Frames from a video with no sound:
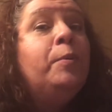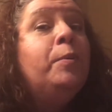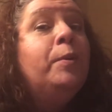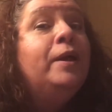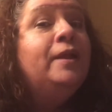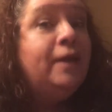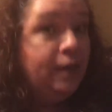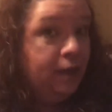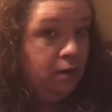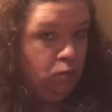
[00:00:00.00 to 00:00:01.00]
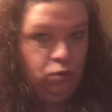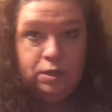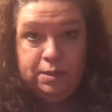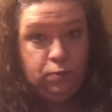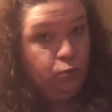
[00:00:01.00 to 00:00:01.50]
really,
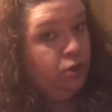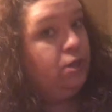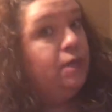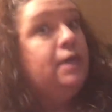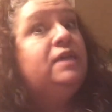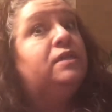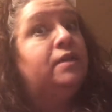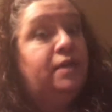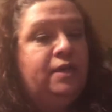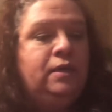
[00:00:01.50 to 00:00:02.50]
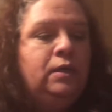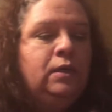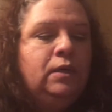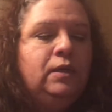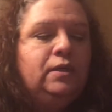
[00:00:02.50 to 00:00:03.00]
really, really easily
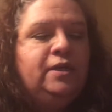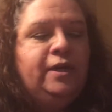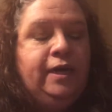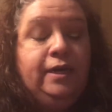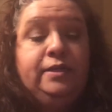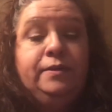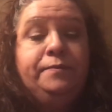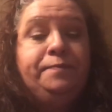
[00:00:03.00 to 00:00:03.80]
tonight.